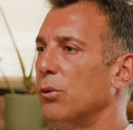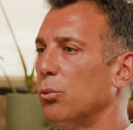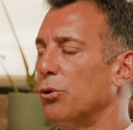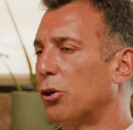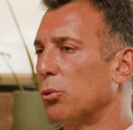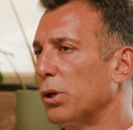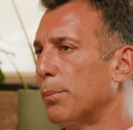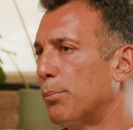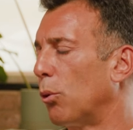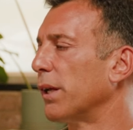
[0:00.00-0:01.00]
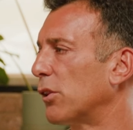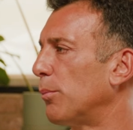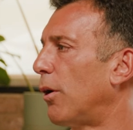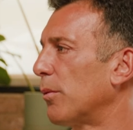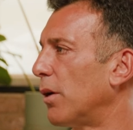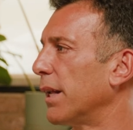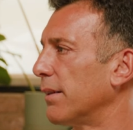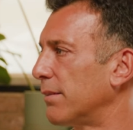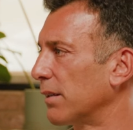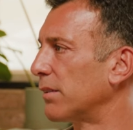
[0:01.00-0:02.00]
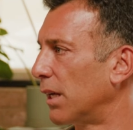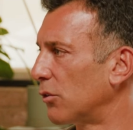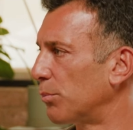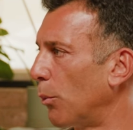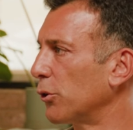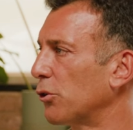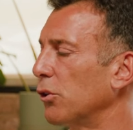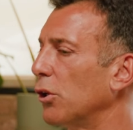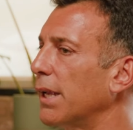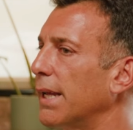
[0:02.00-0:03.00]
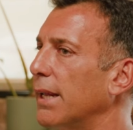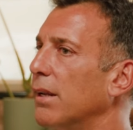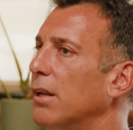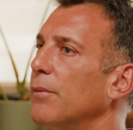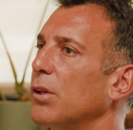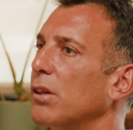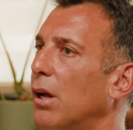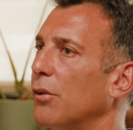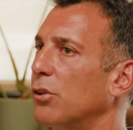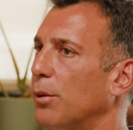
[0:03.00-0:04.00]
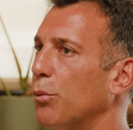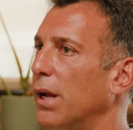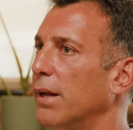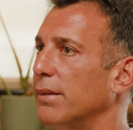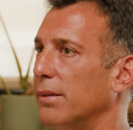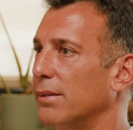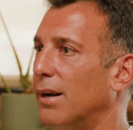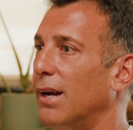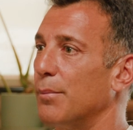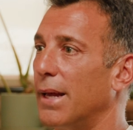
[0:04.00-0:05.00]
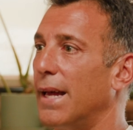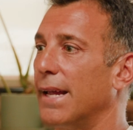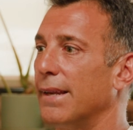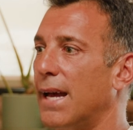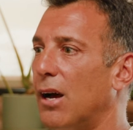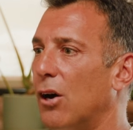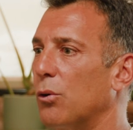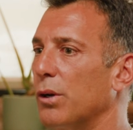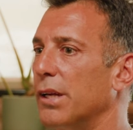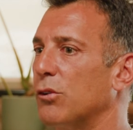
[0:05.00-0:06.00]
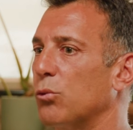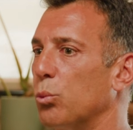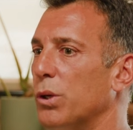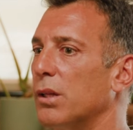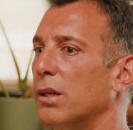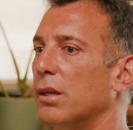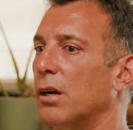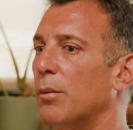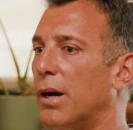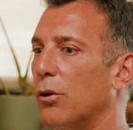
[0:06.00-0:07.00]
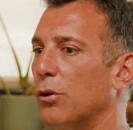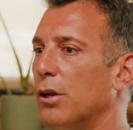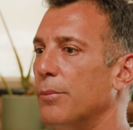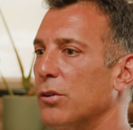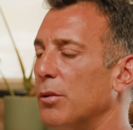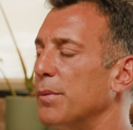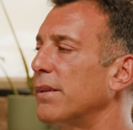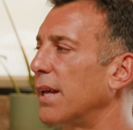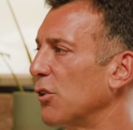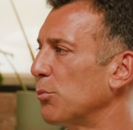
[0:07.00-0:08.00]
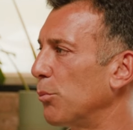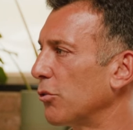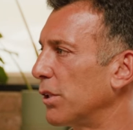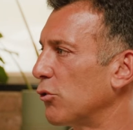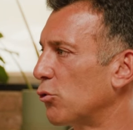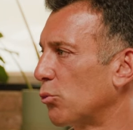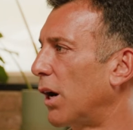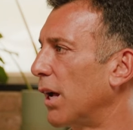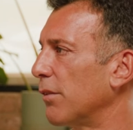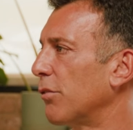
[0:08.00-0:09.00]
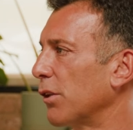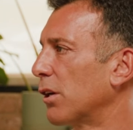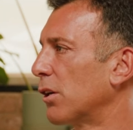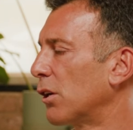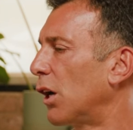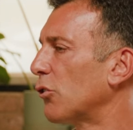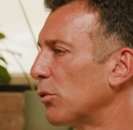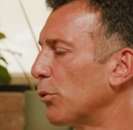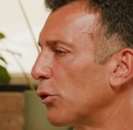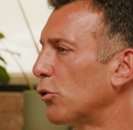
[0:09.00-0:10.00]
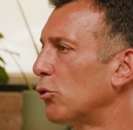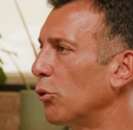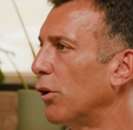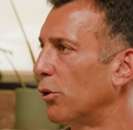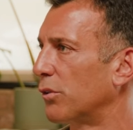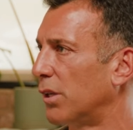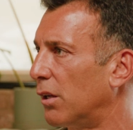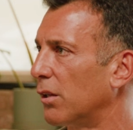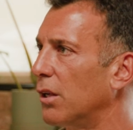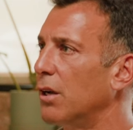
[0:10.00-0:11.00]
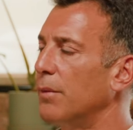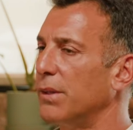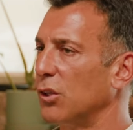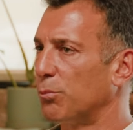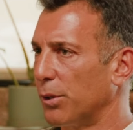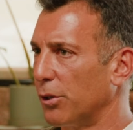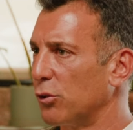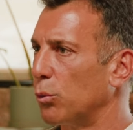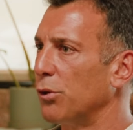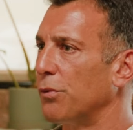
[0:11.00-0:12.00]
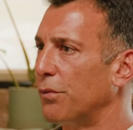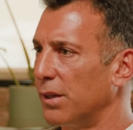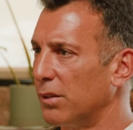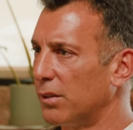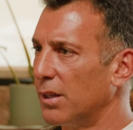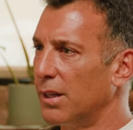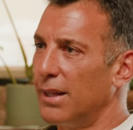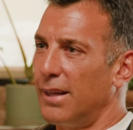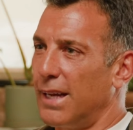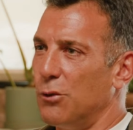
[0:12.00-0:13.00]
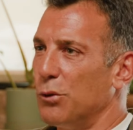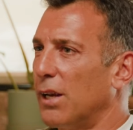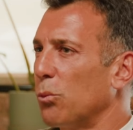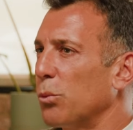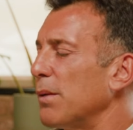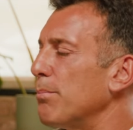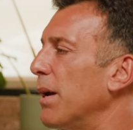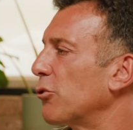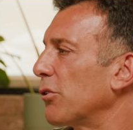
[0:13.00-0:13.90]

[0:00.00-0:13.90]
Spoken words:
you can really point to the bottom line as success. But when you're looking at lifestyle brands at the time and now, it's really about some intangibles that drive the customer to the hotel, the experience, what you feel, and you can't really measure